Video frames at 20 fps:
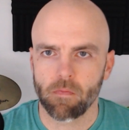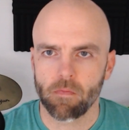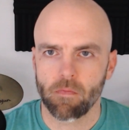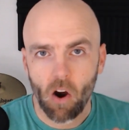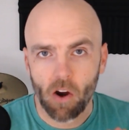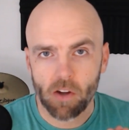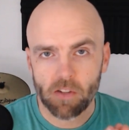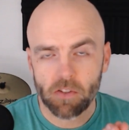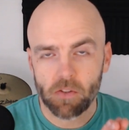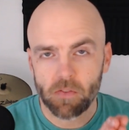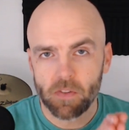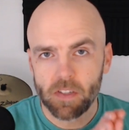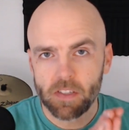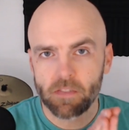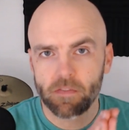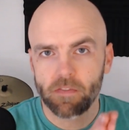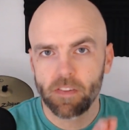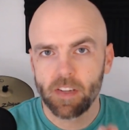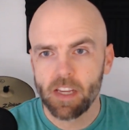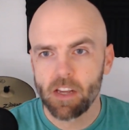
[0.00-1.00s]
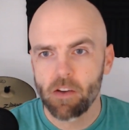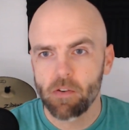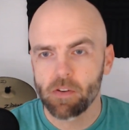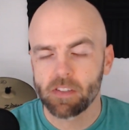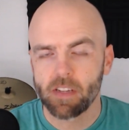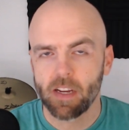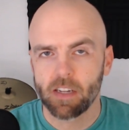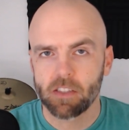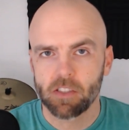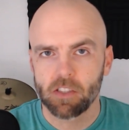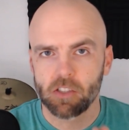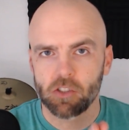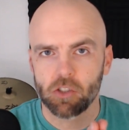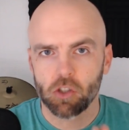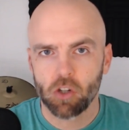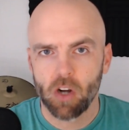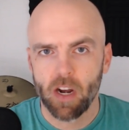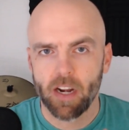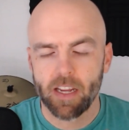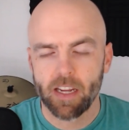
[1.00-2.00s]
All right, so this video is actually
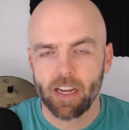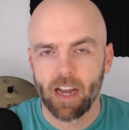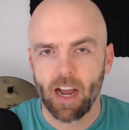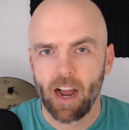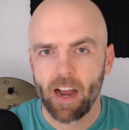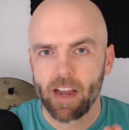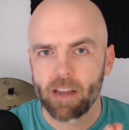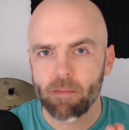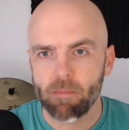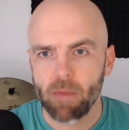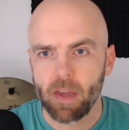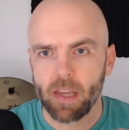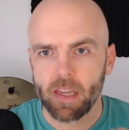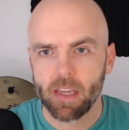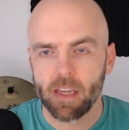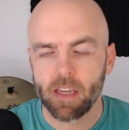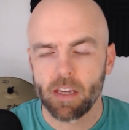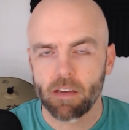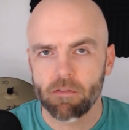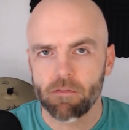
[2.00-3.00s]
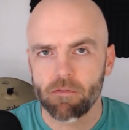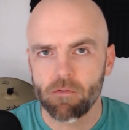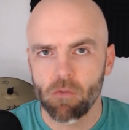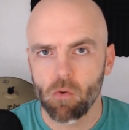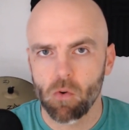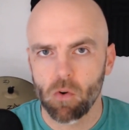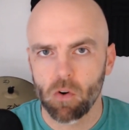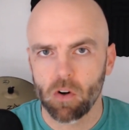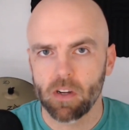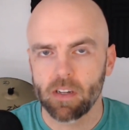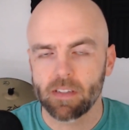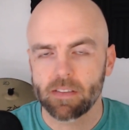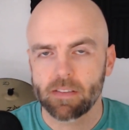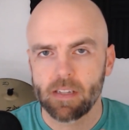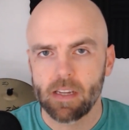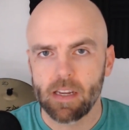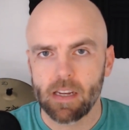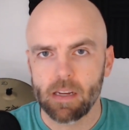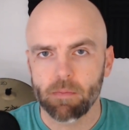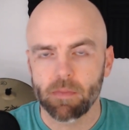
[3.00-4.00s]
training I'm making for a
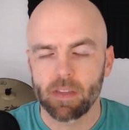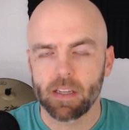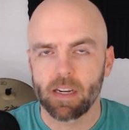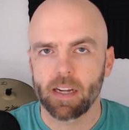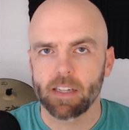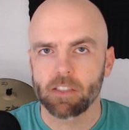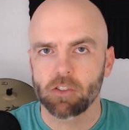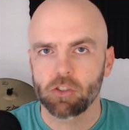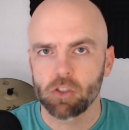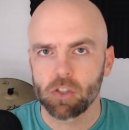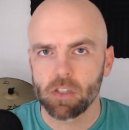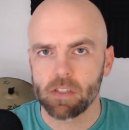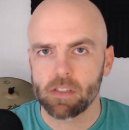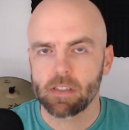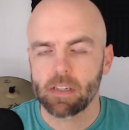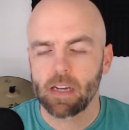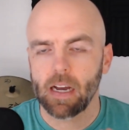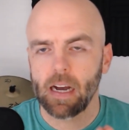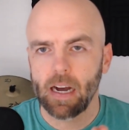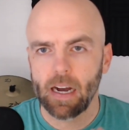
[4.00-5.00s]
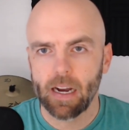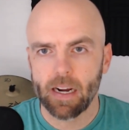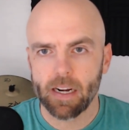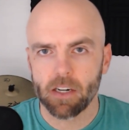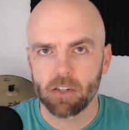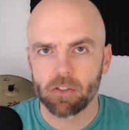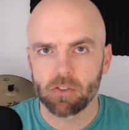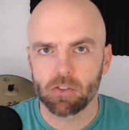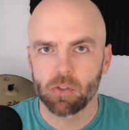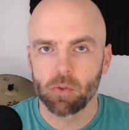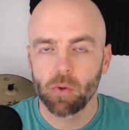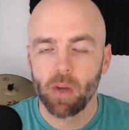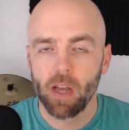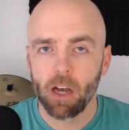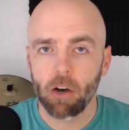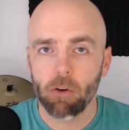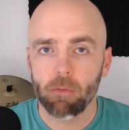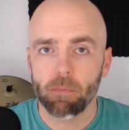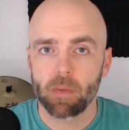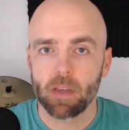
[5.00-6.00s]
team that I just hired to
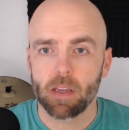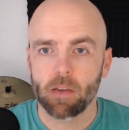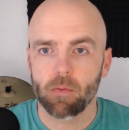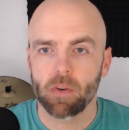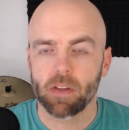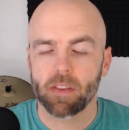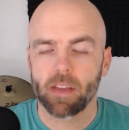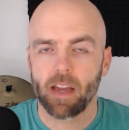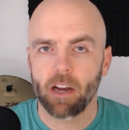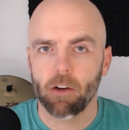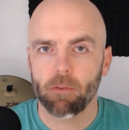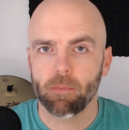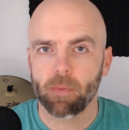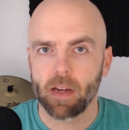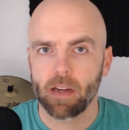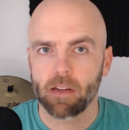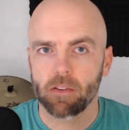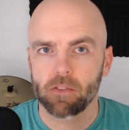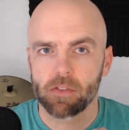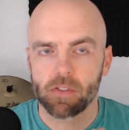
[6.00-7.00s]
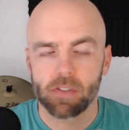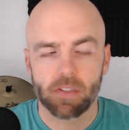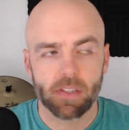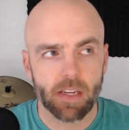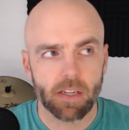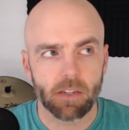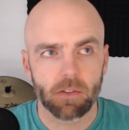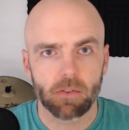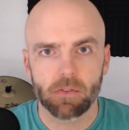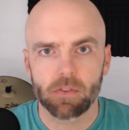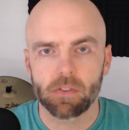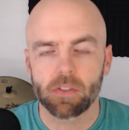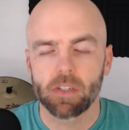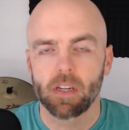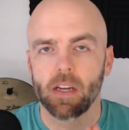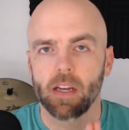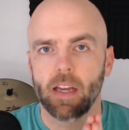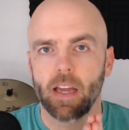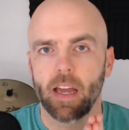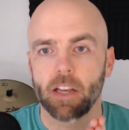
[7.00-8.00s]
help me with outbound sales.
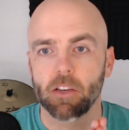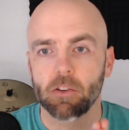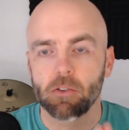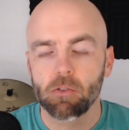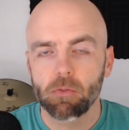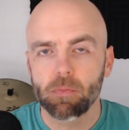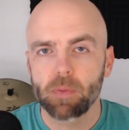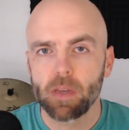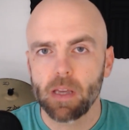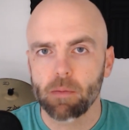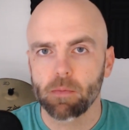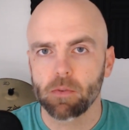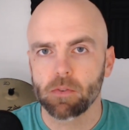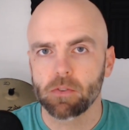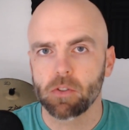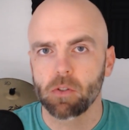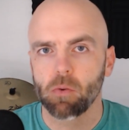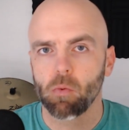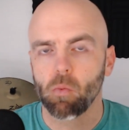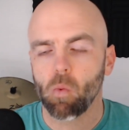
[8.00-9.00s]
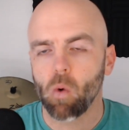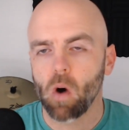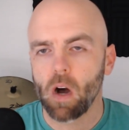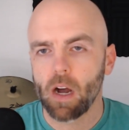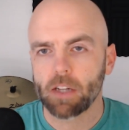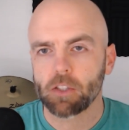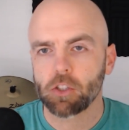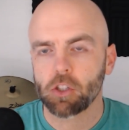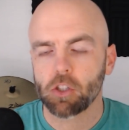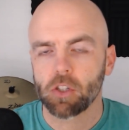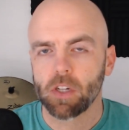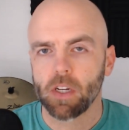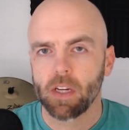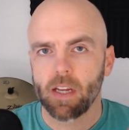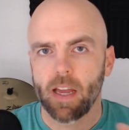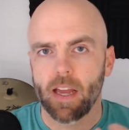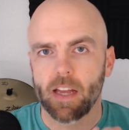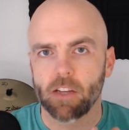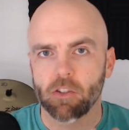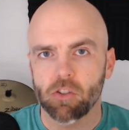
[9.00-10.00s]
And you'll be able to watch
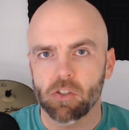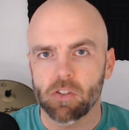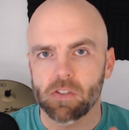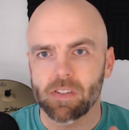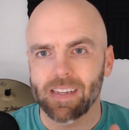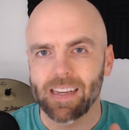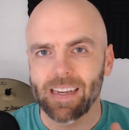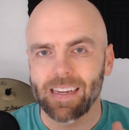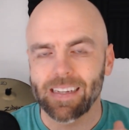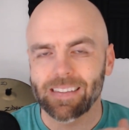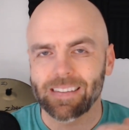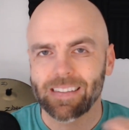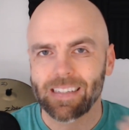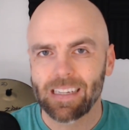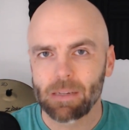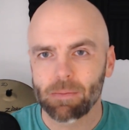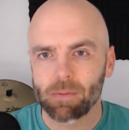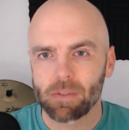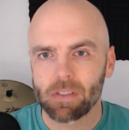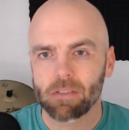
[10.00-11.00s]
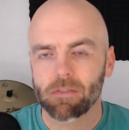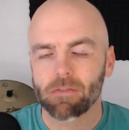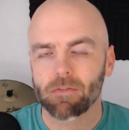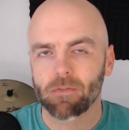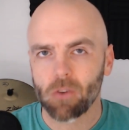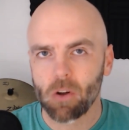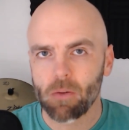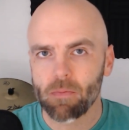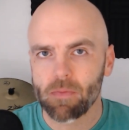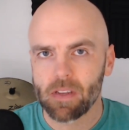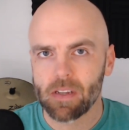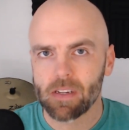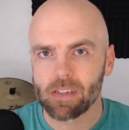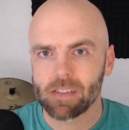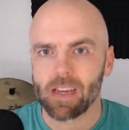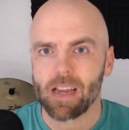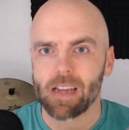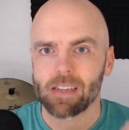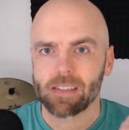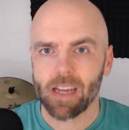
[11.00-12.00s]
and just get tips from
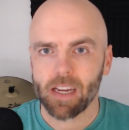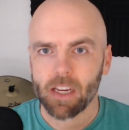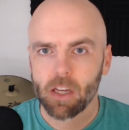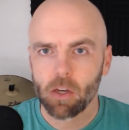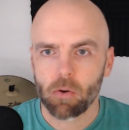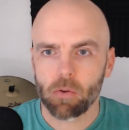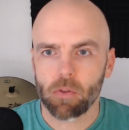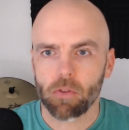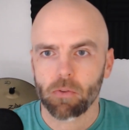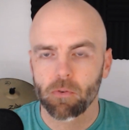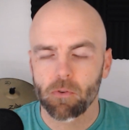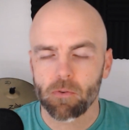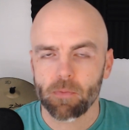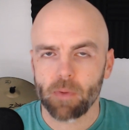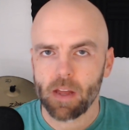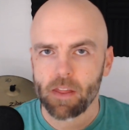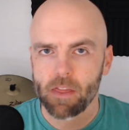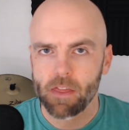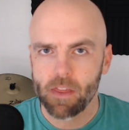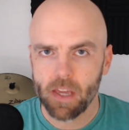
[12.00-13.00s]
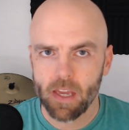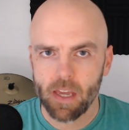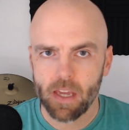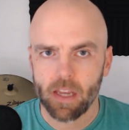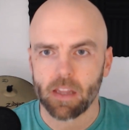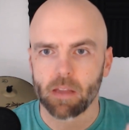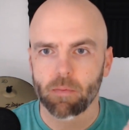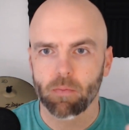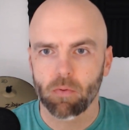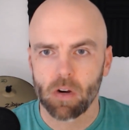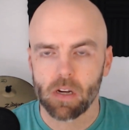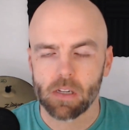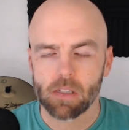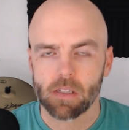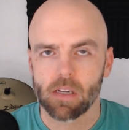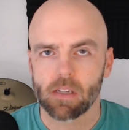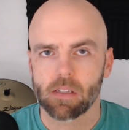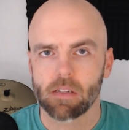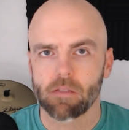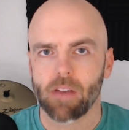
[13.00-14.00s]
this as I go through my thinking in the
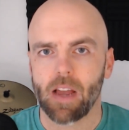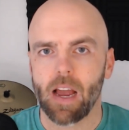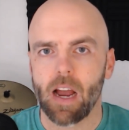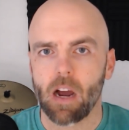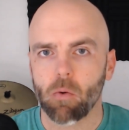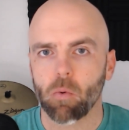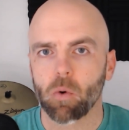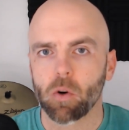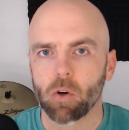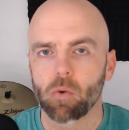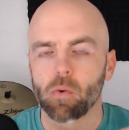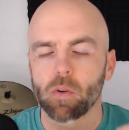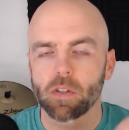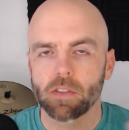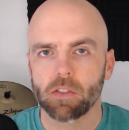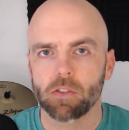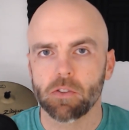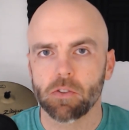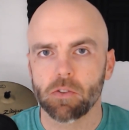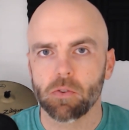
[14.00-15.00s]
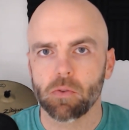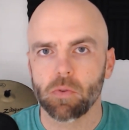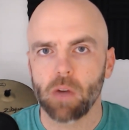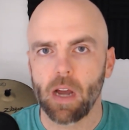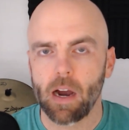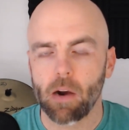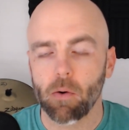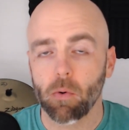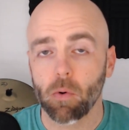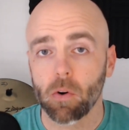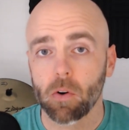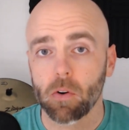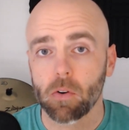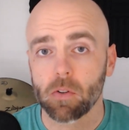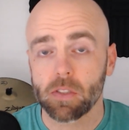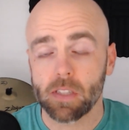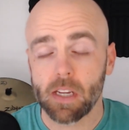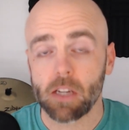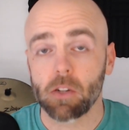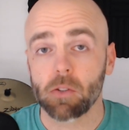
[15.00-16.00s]
process of how we're going to do our
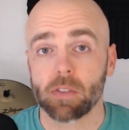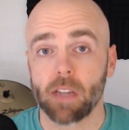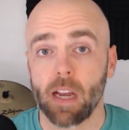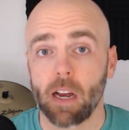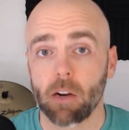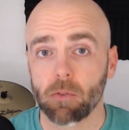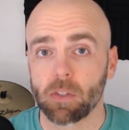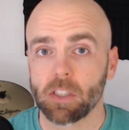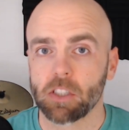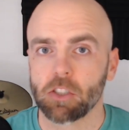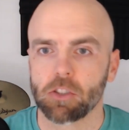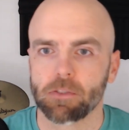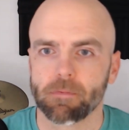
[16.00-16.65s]
sales outreach.